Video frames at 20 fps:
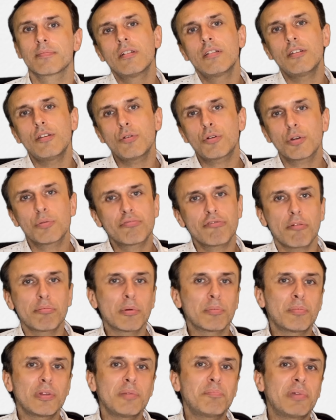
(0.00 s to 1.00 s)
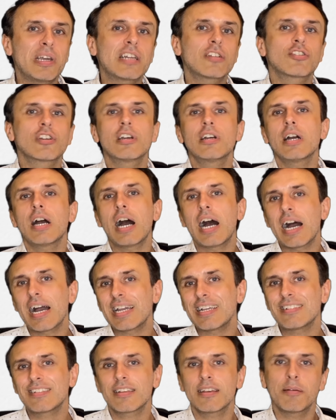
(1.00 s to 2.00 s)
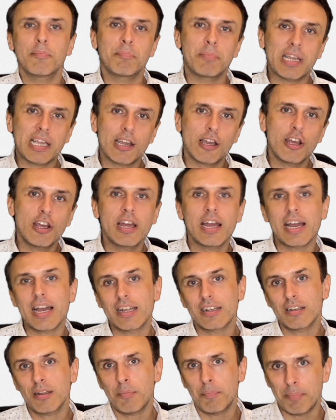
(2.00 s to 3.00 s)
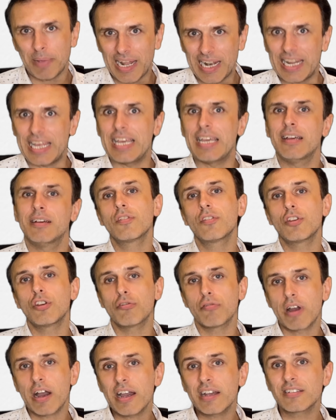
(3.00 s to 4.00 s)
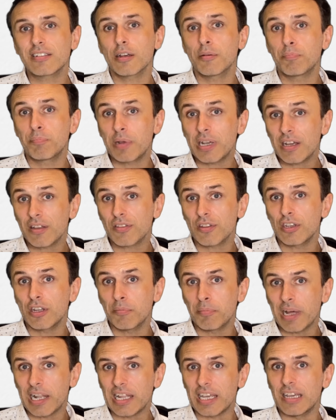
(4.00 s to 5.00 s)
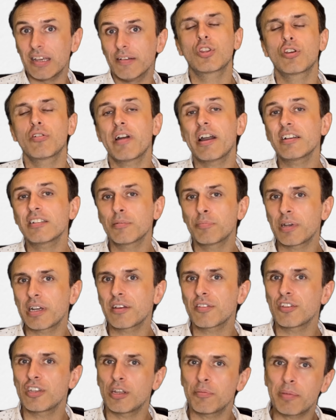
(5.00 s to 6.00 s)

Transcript: you can probably picture eyes bigger and belly. Your eyes are bigger than your belly. Your eyes are bigger than your